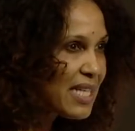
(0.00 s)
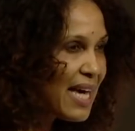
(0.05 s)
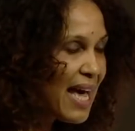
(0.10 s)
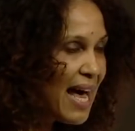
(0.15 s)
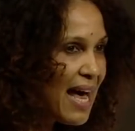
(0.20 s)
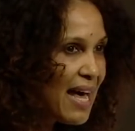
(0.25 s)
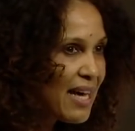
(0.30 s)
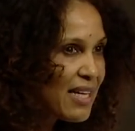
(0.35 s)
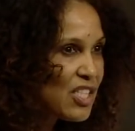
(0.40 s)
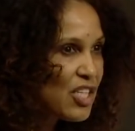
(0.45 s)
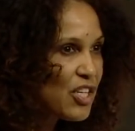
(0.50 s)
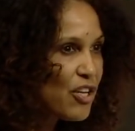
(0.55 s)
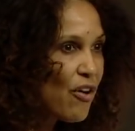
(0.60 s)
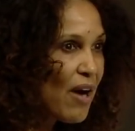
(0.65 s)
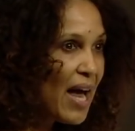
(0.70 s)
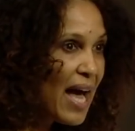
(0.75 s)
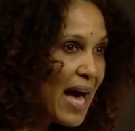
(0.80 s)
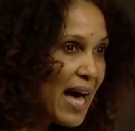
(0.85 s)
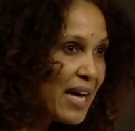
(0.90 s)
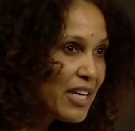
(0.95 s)
tags that are
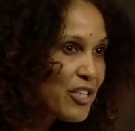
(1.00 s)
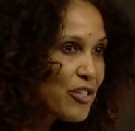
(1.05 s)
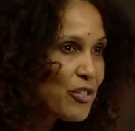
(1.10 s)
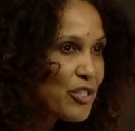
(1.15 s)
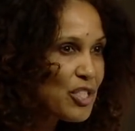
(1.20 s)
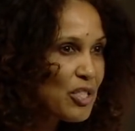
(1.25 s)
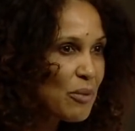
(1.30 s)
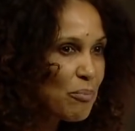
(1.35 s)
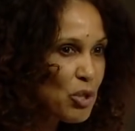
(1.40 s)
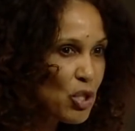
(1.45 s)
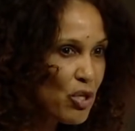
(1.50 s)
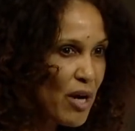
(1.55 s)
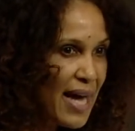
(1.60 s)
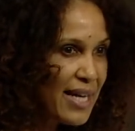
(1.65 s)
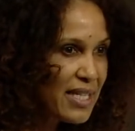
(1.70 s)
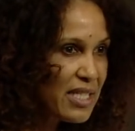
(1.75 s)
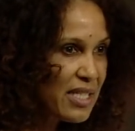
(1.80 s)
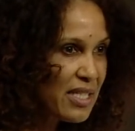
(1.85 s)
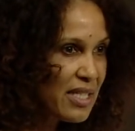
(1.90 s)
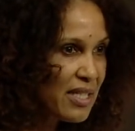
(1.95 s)
added or
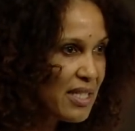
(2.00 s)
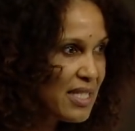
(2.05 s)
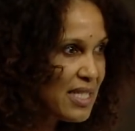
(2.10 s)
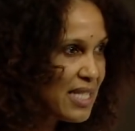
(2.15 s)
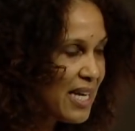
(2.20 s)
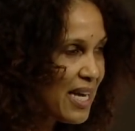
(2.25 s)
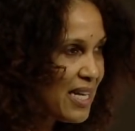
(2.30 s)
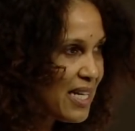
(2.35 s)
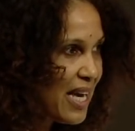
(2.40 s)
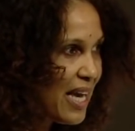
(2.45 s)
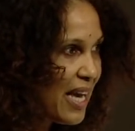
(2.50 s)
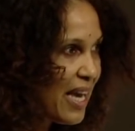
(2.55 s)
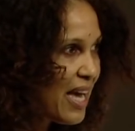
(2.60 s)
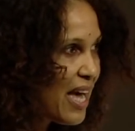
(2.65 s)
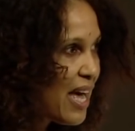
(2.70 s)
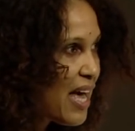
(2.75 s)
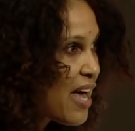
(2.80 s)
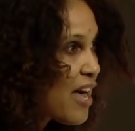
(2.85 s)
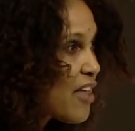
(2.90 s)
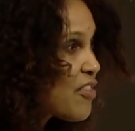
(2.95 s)
subtracted to the DNA
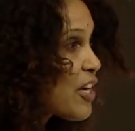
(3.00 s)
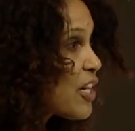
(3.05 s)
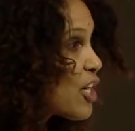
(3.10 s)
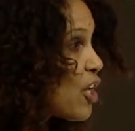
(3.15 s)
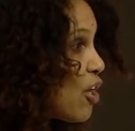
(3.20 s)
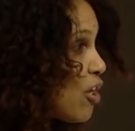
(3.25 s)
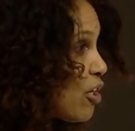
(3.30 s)
that